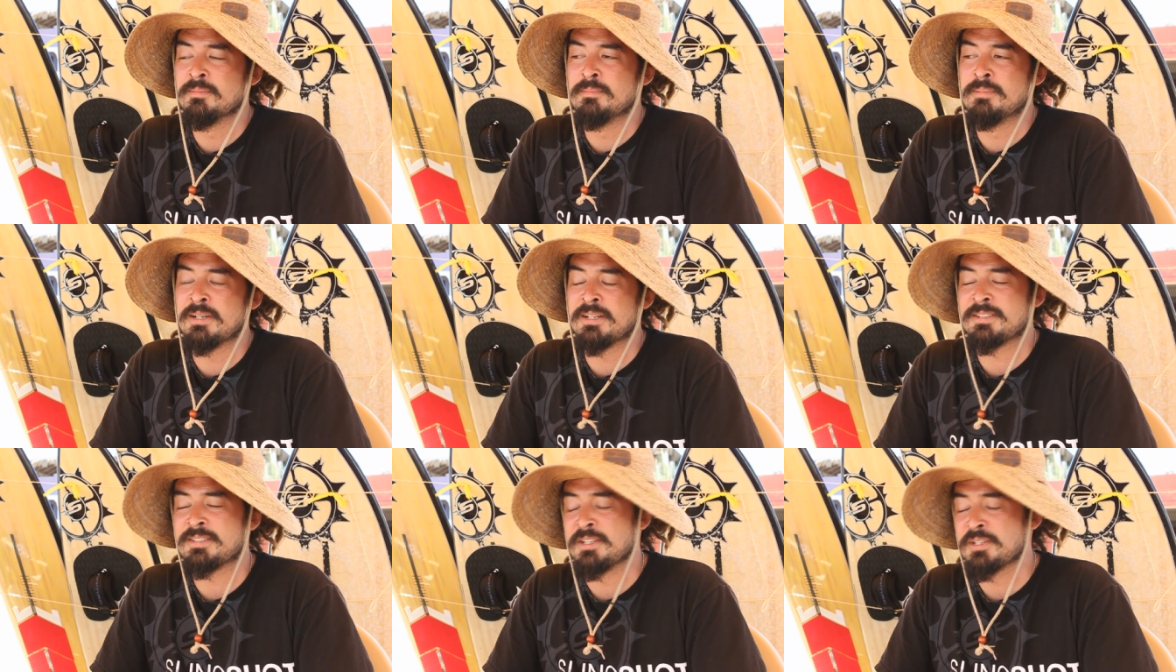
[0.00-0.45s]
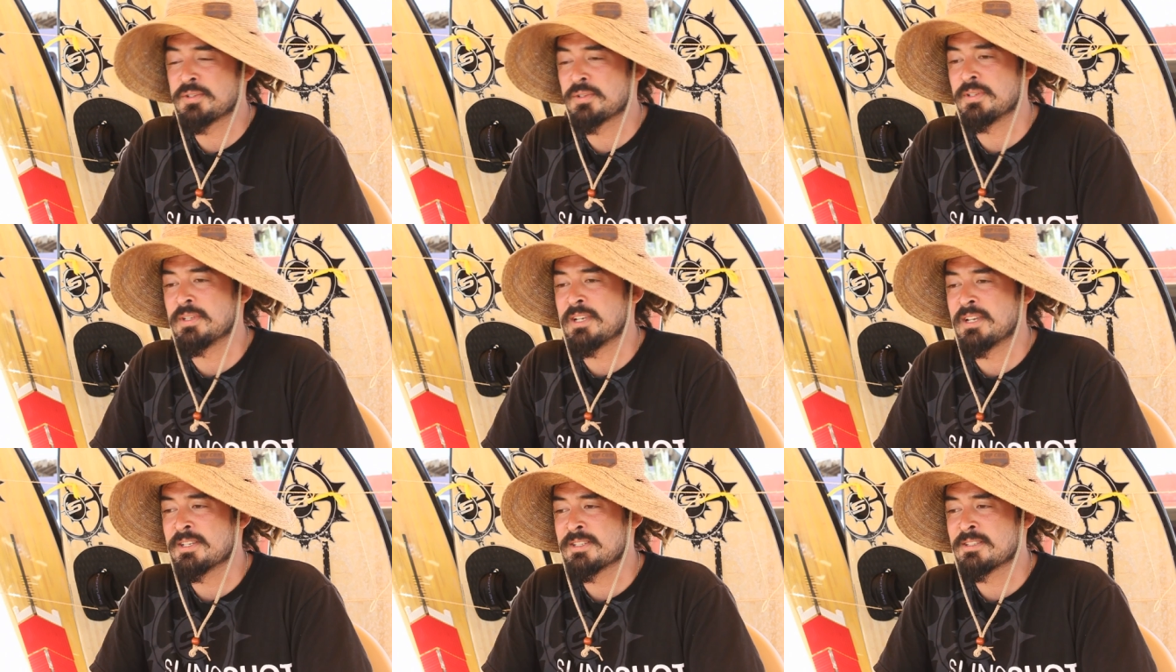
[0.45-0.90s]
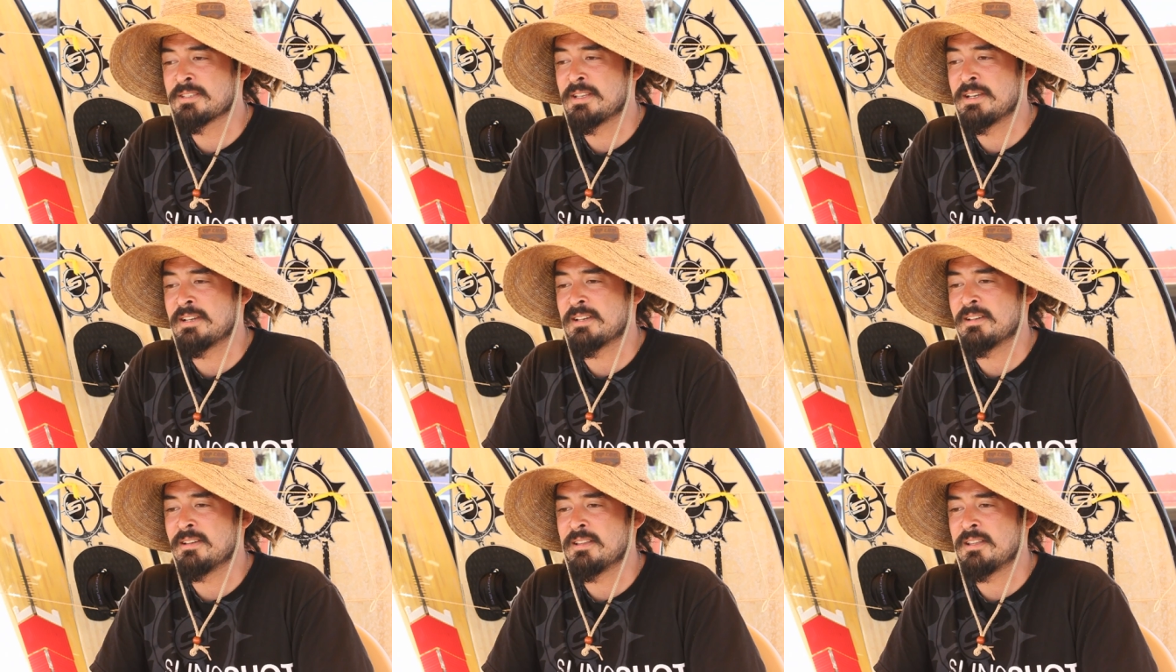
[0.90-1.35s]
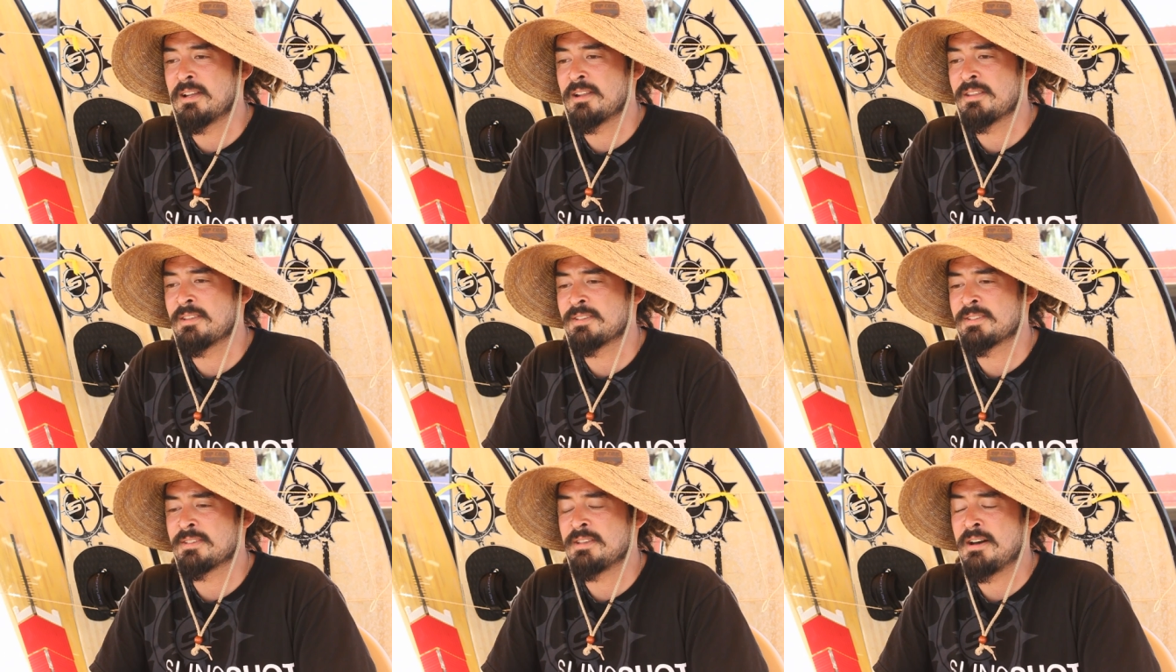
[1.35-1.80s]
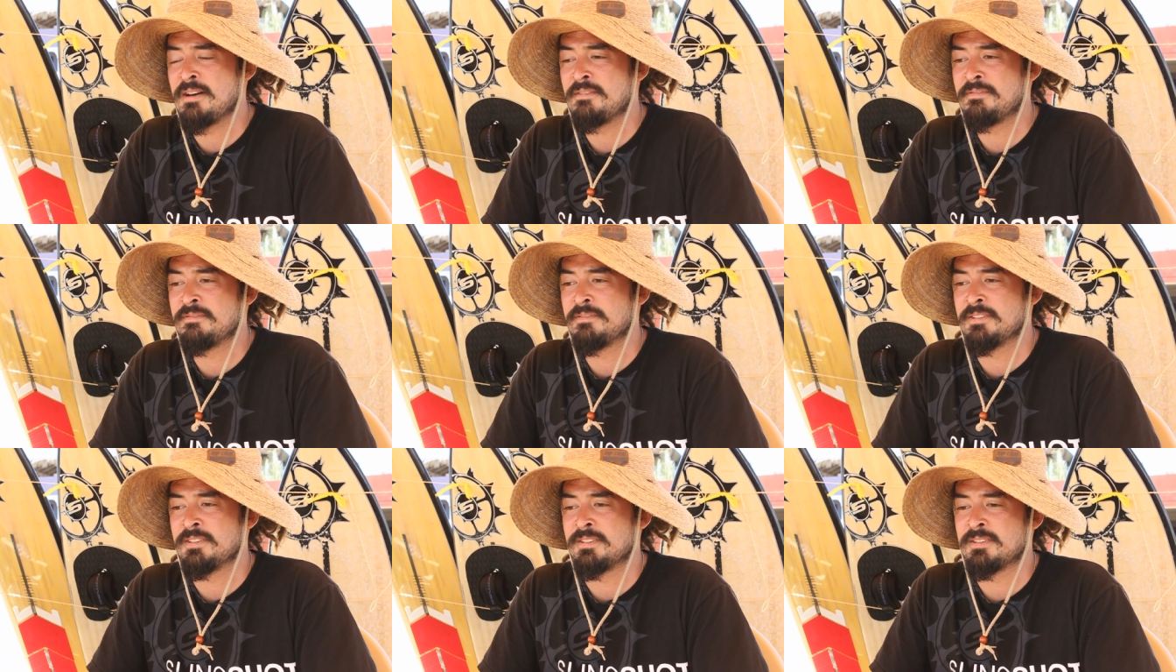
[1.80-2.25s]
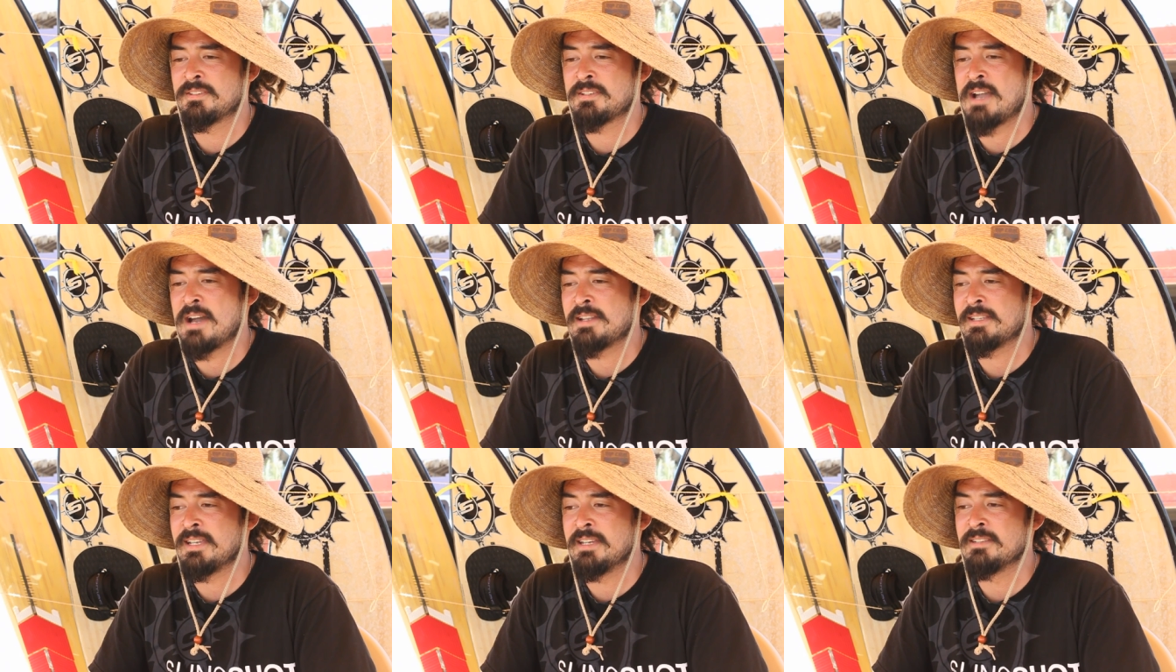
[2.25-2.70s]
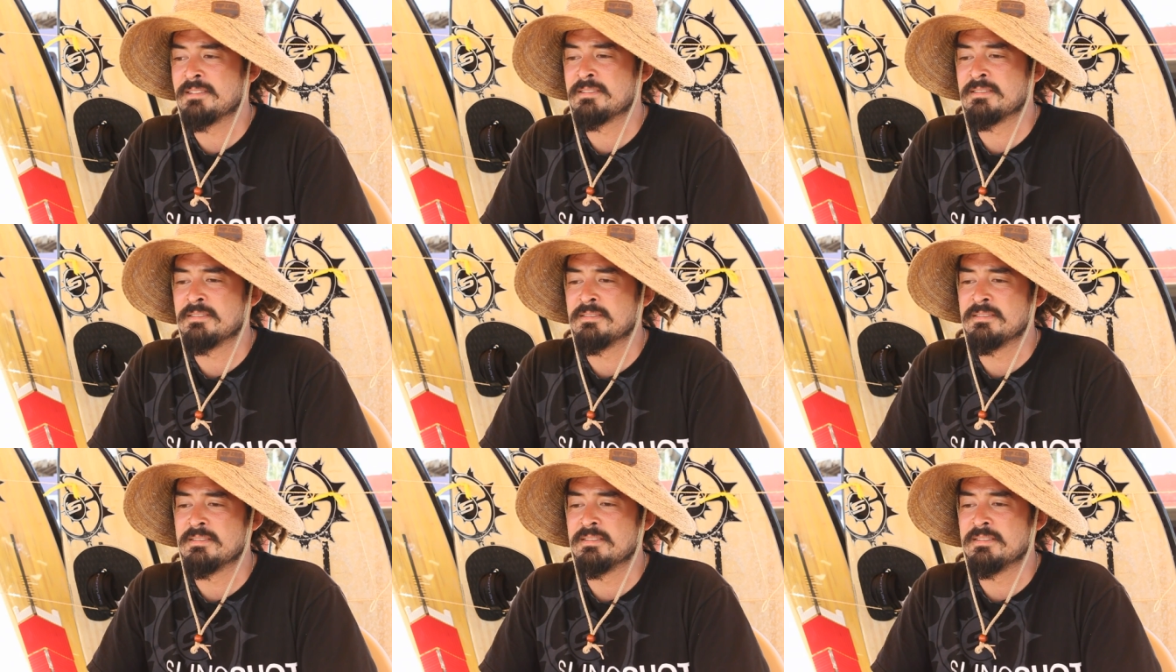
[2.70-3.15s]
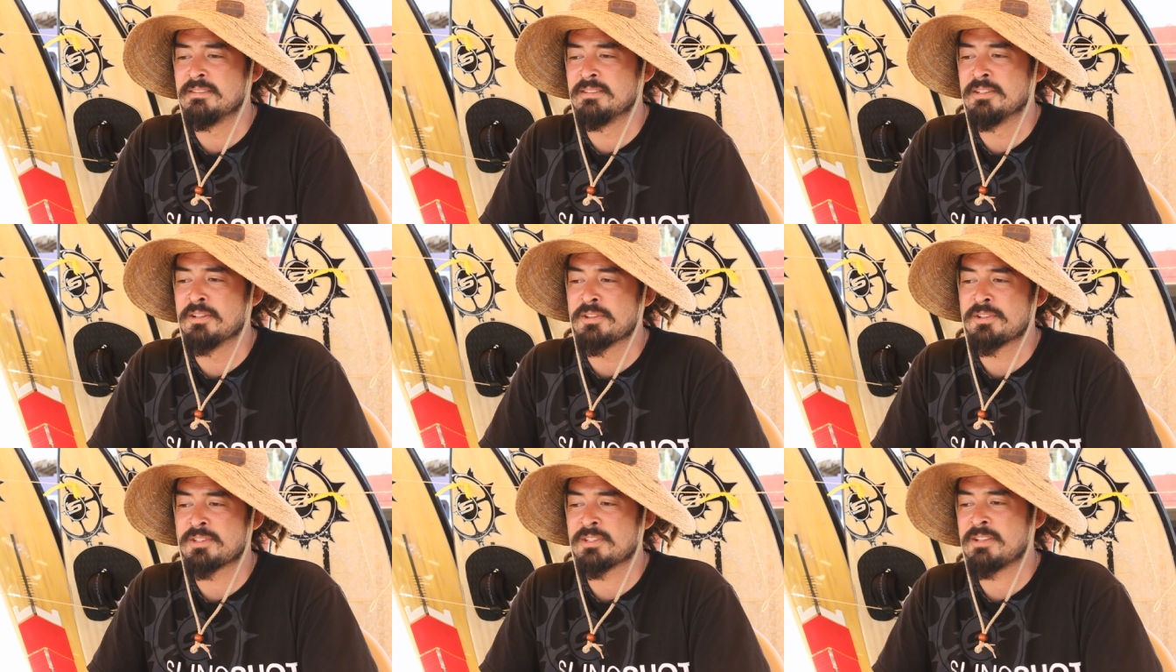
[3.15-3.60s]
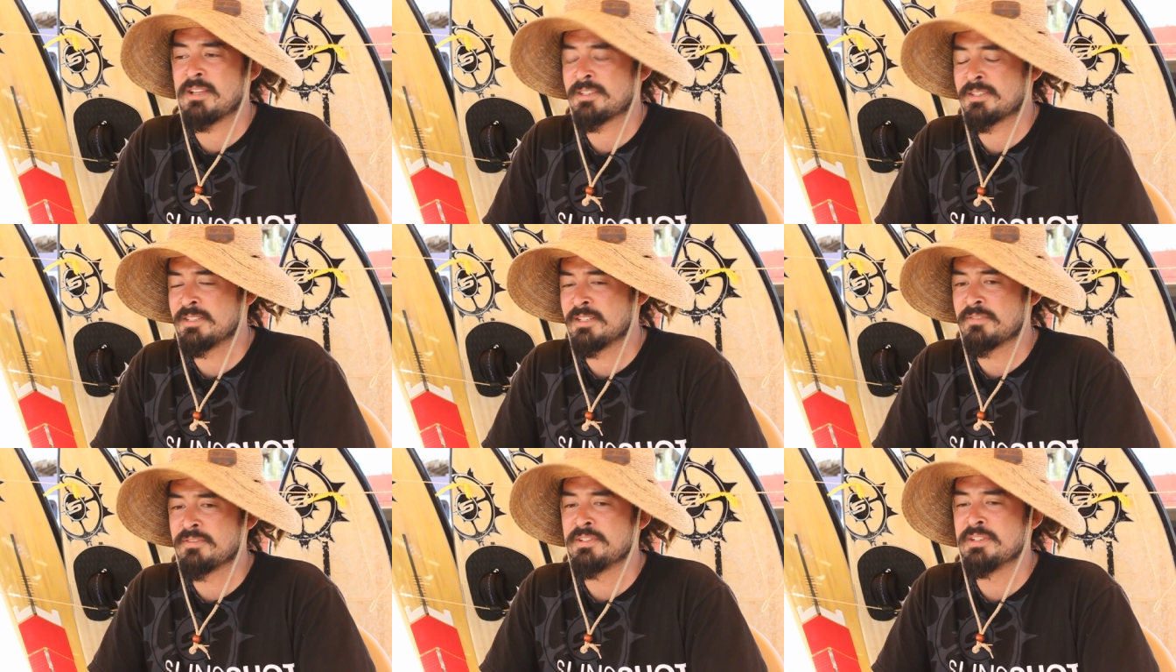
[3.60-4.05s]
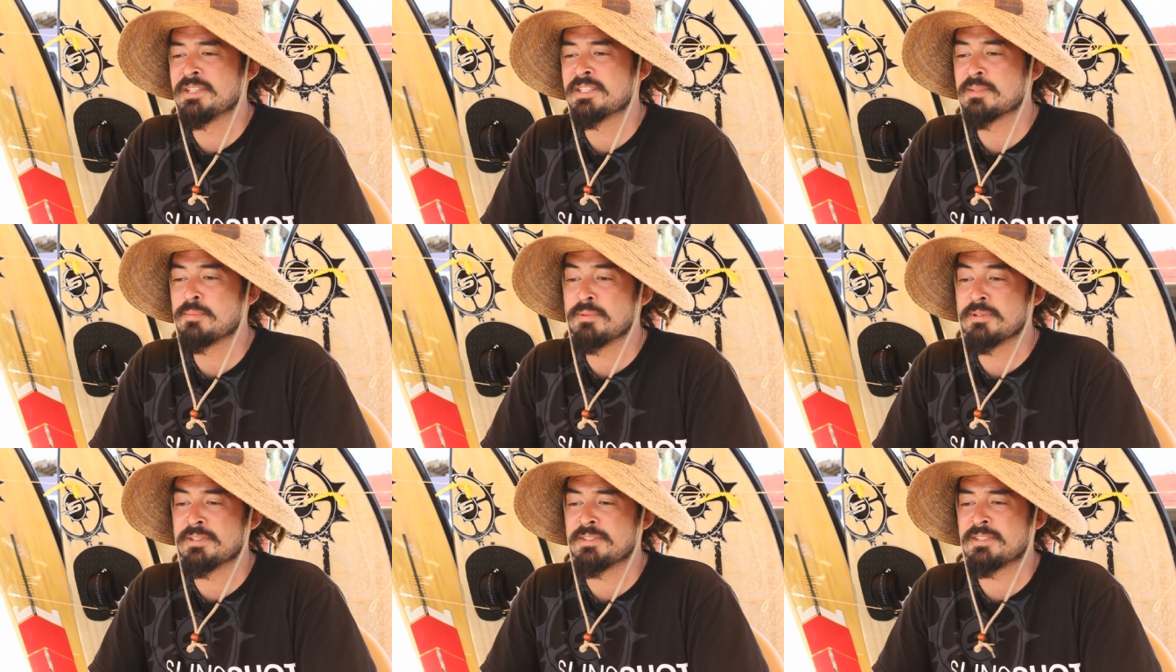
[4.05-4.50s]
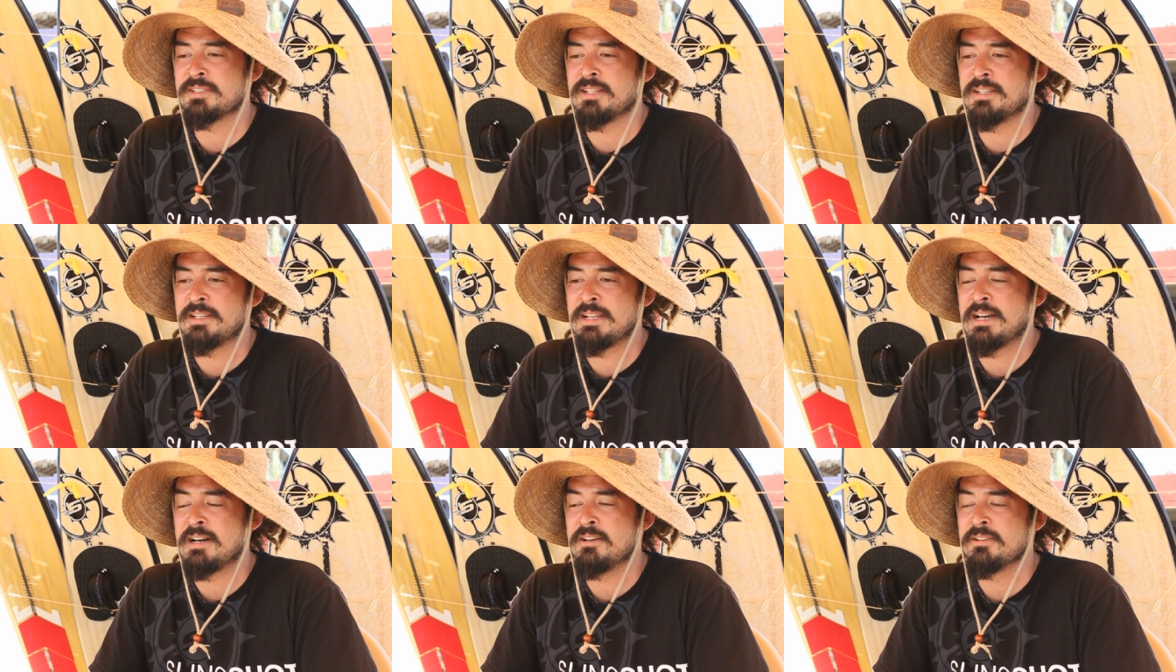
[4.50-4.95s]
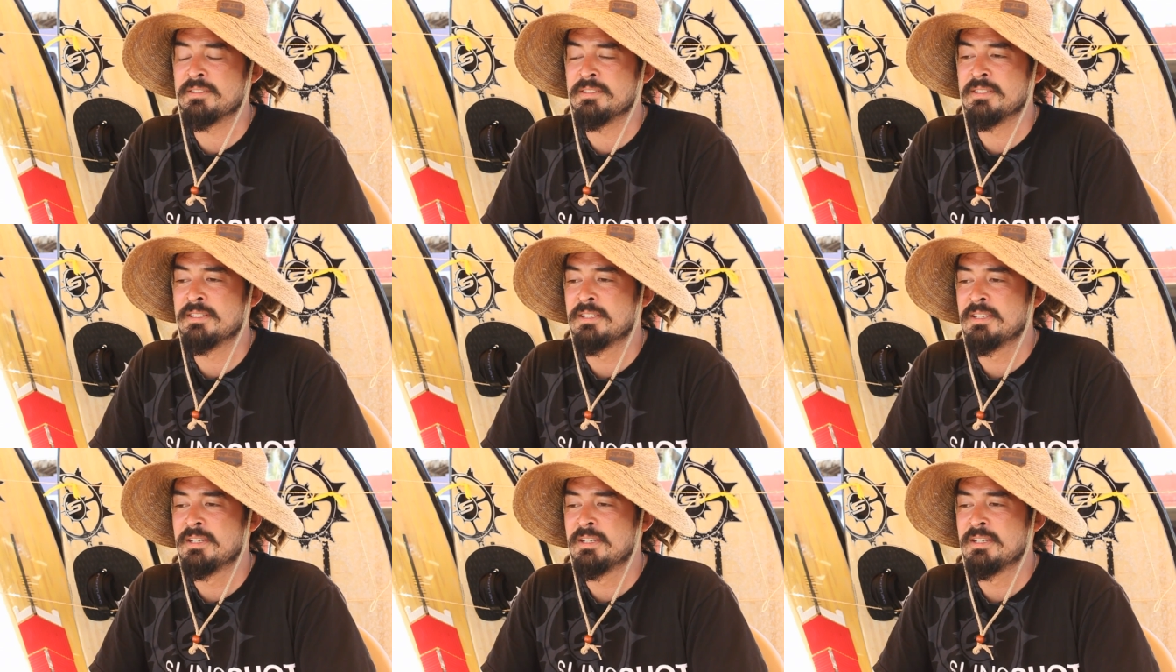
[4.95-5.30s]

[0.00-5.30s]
but it's interesting because like a lot of the stuff is kind of getting, you know, there's lots of different disciplines in it now, and